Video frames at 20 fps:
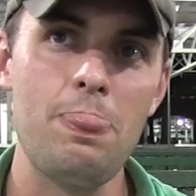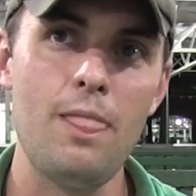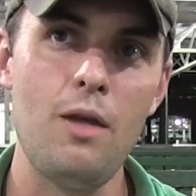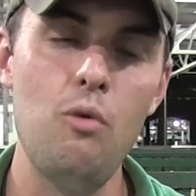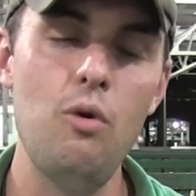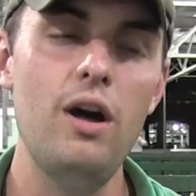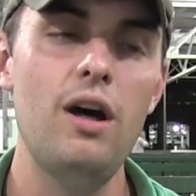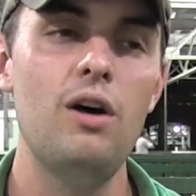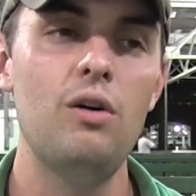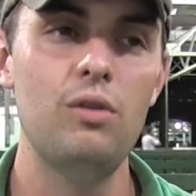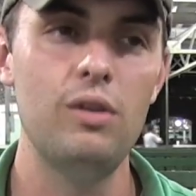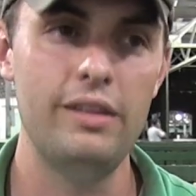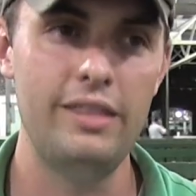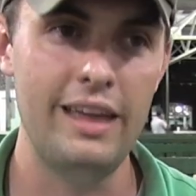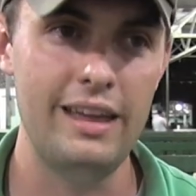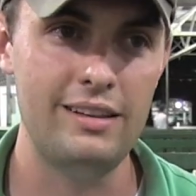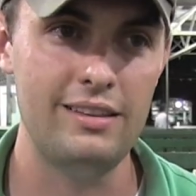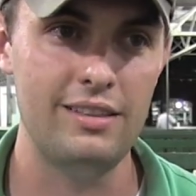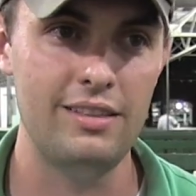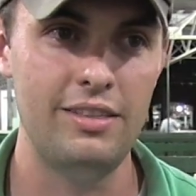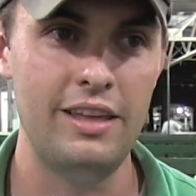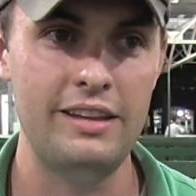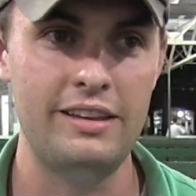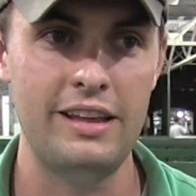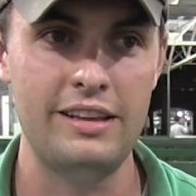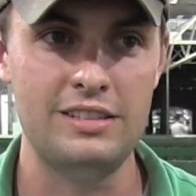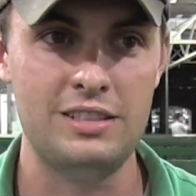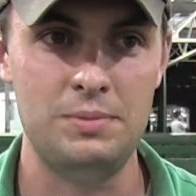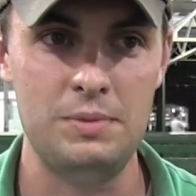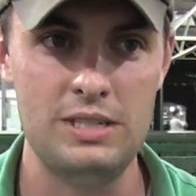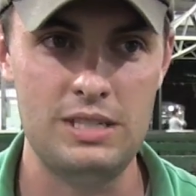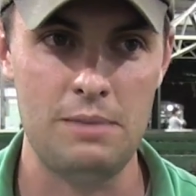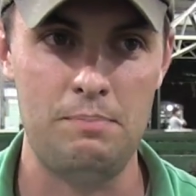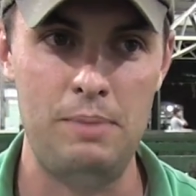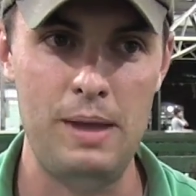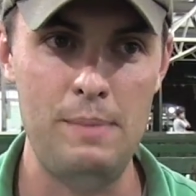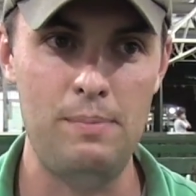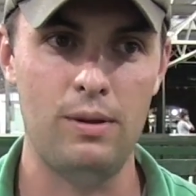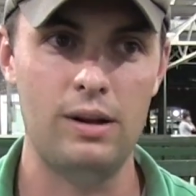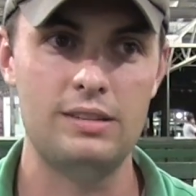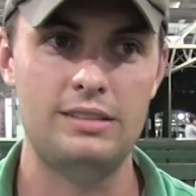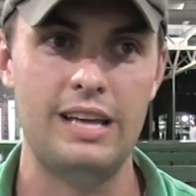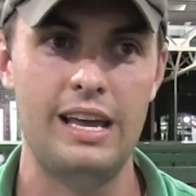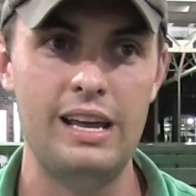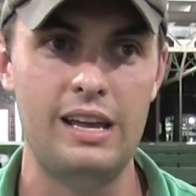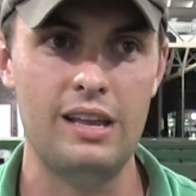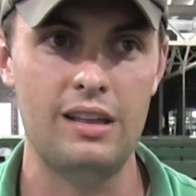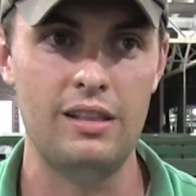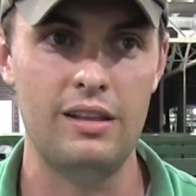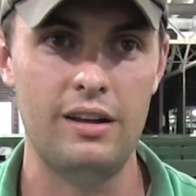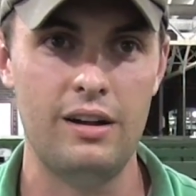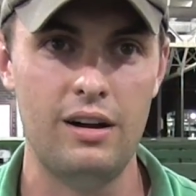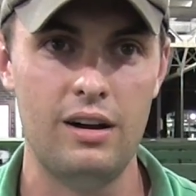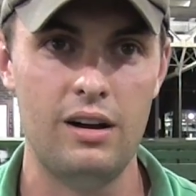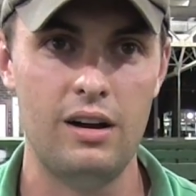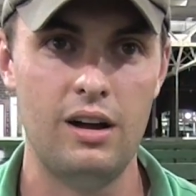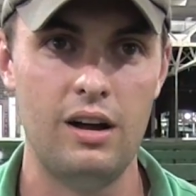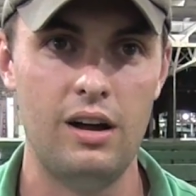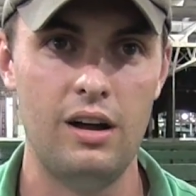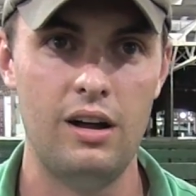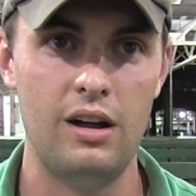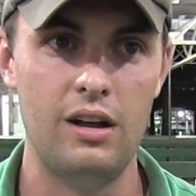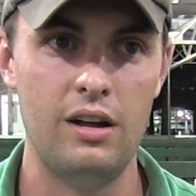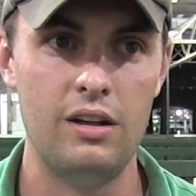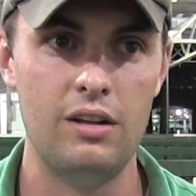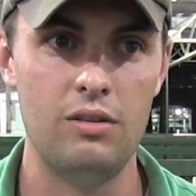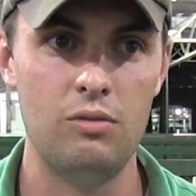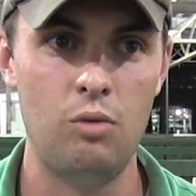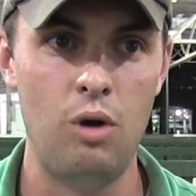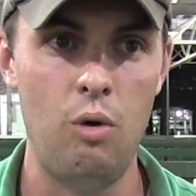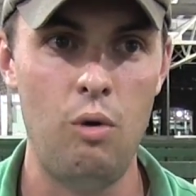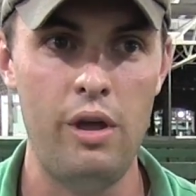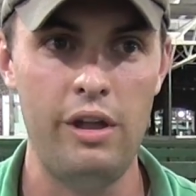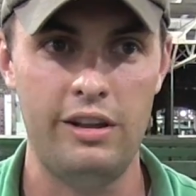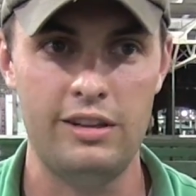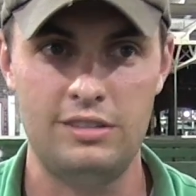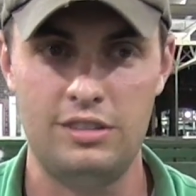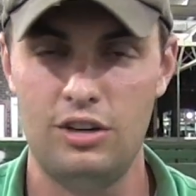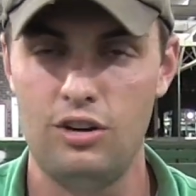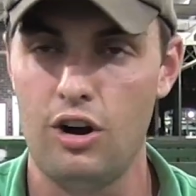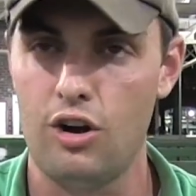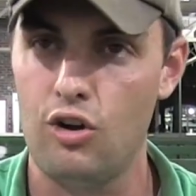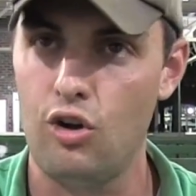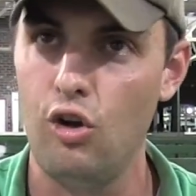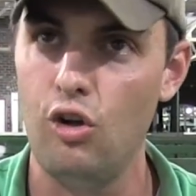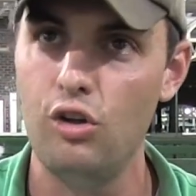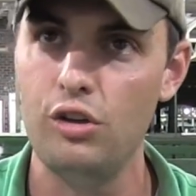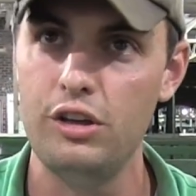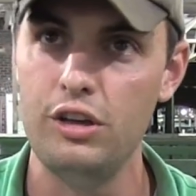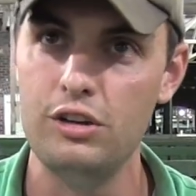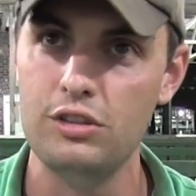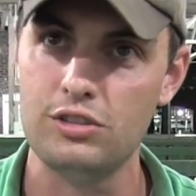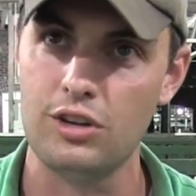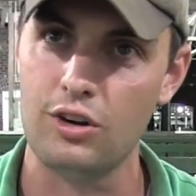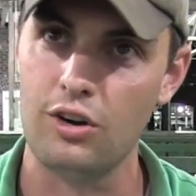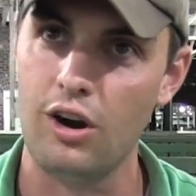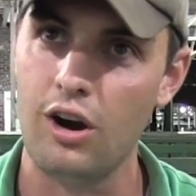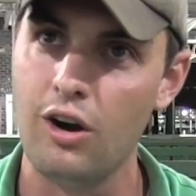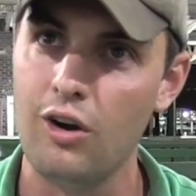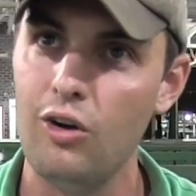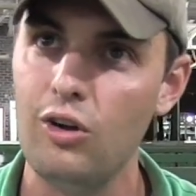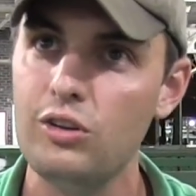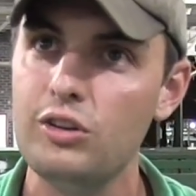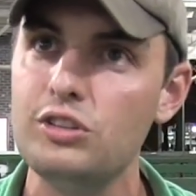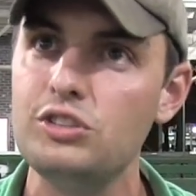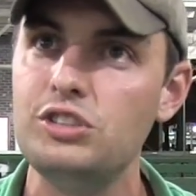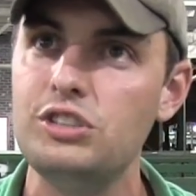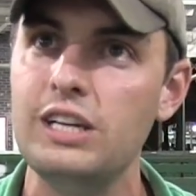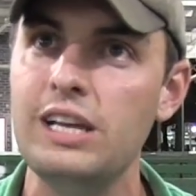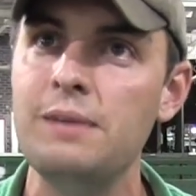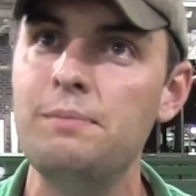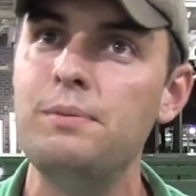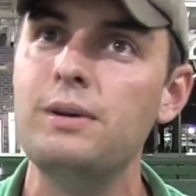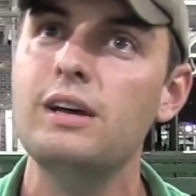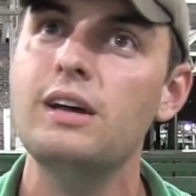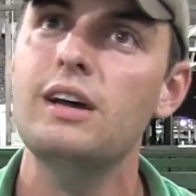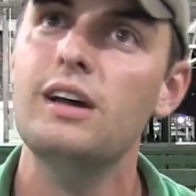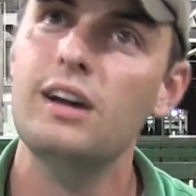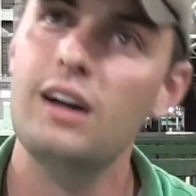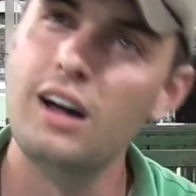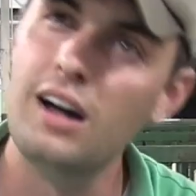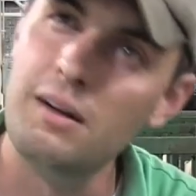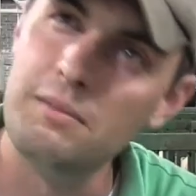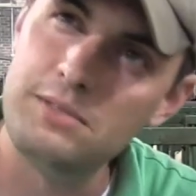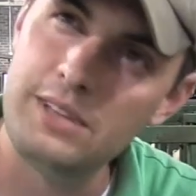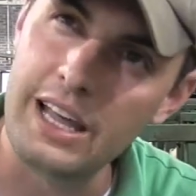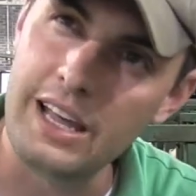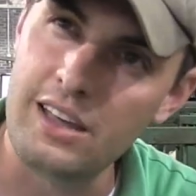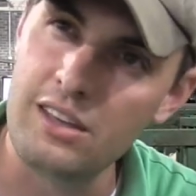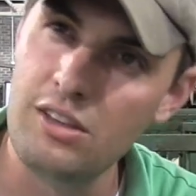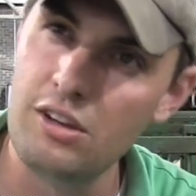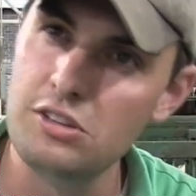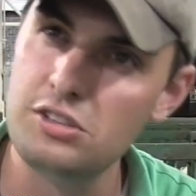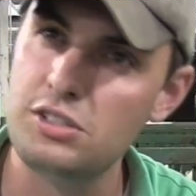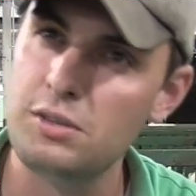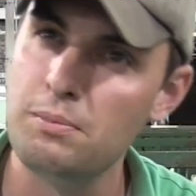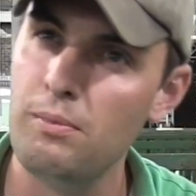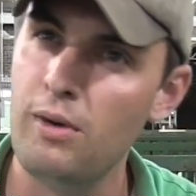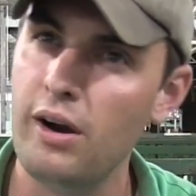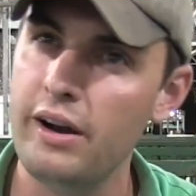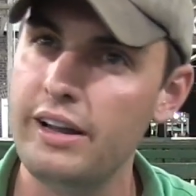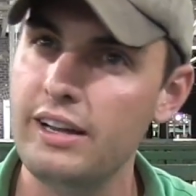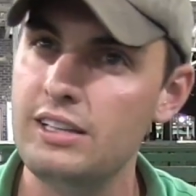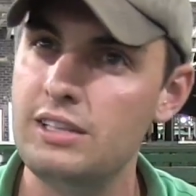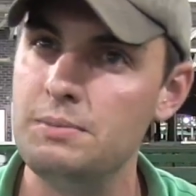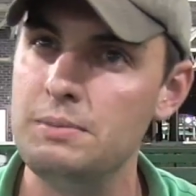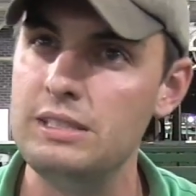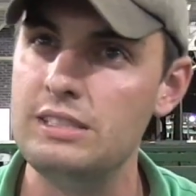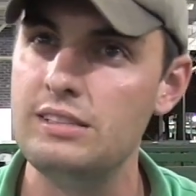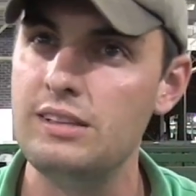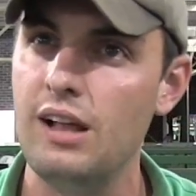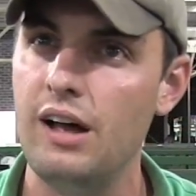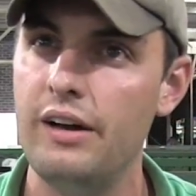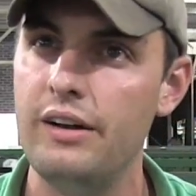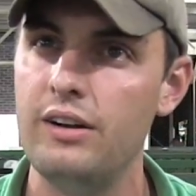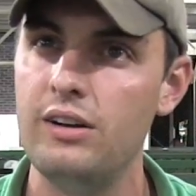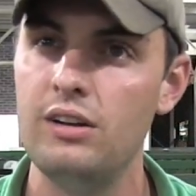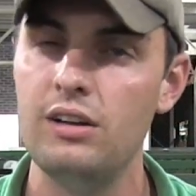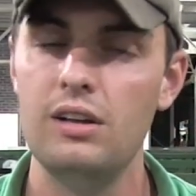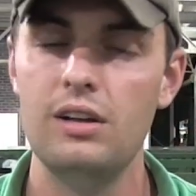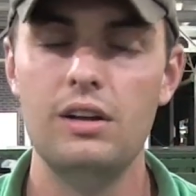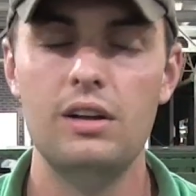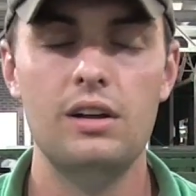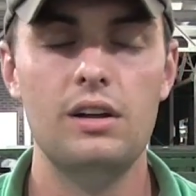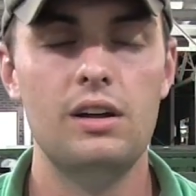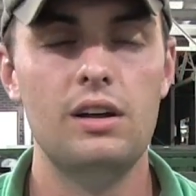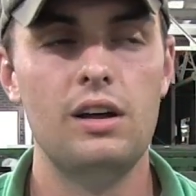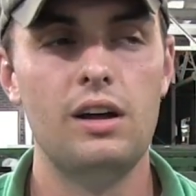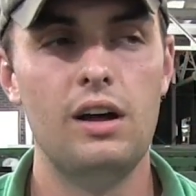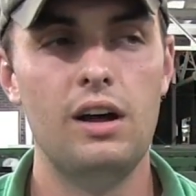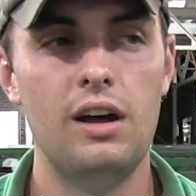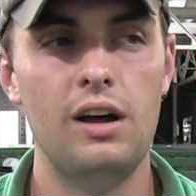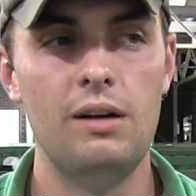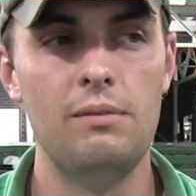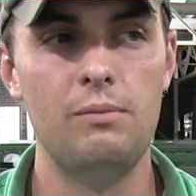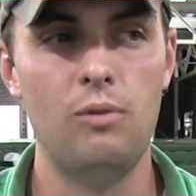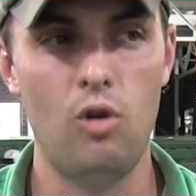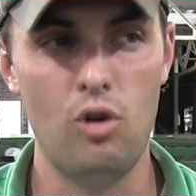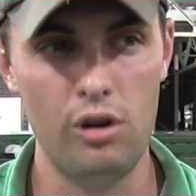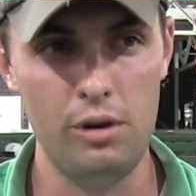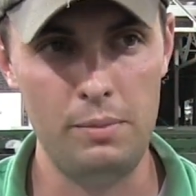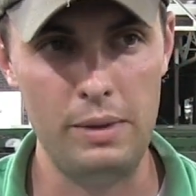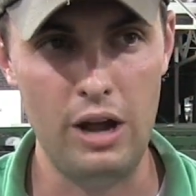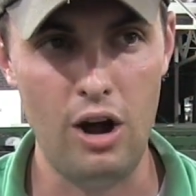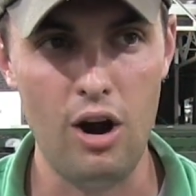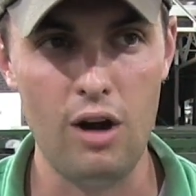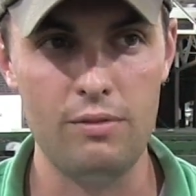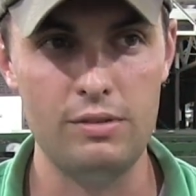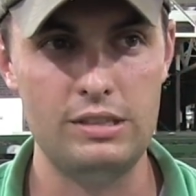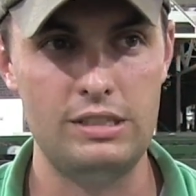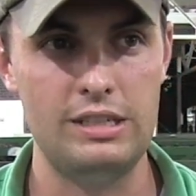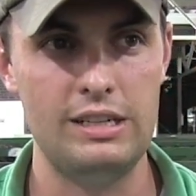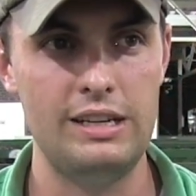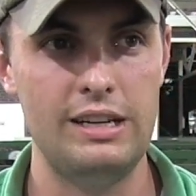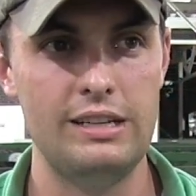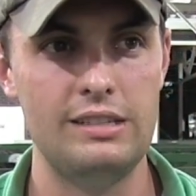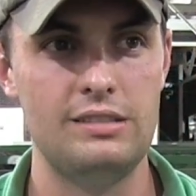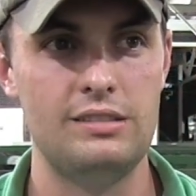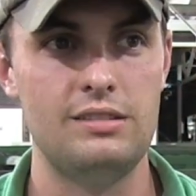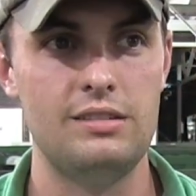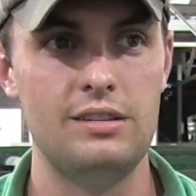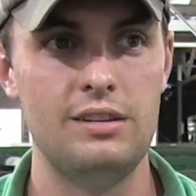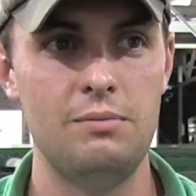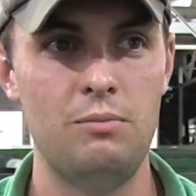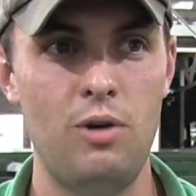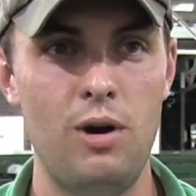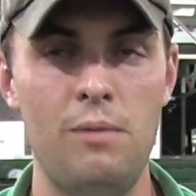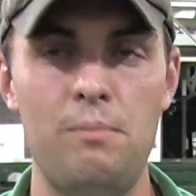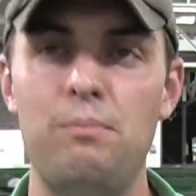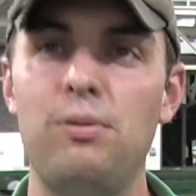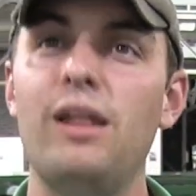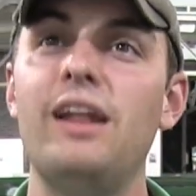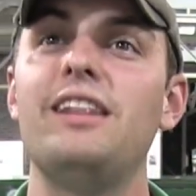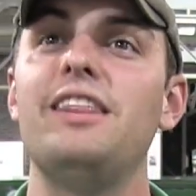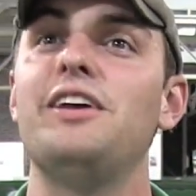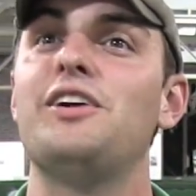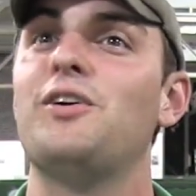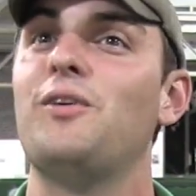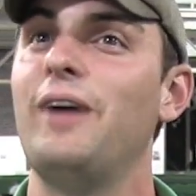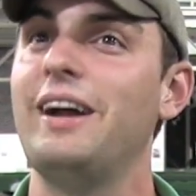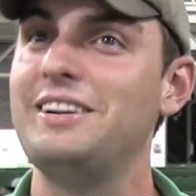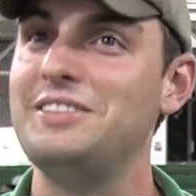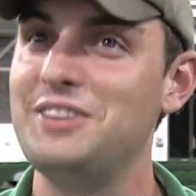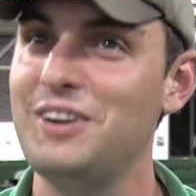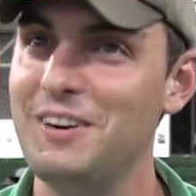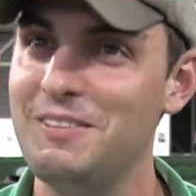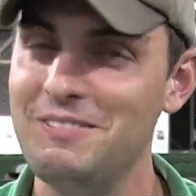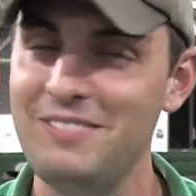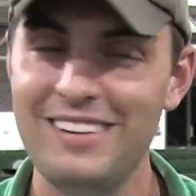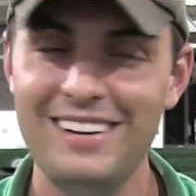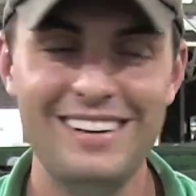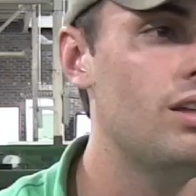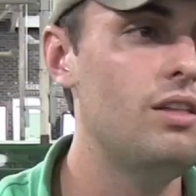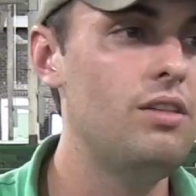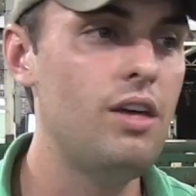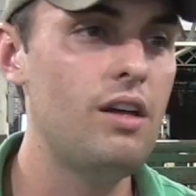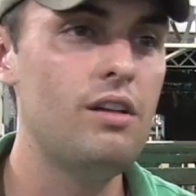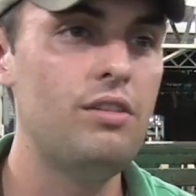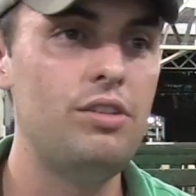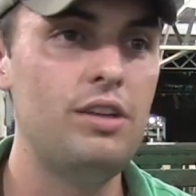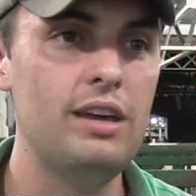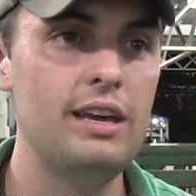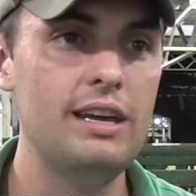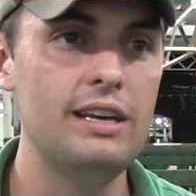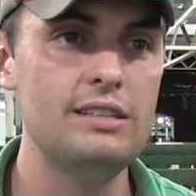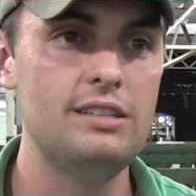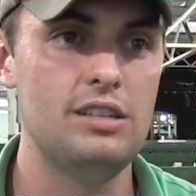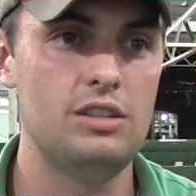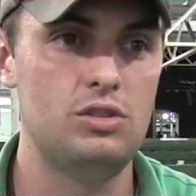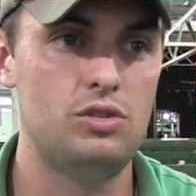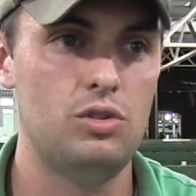Well, that just means that people are taking their, what we consider our coal ewes, our older sheep, taking those to market to be slaughtered or to be harvested is a more politically correct term. The other thing is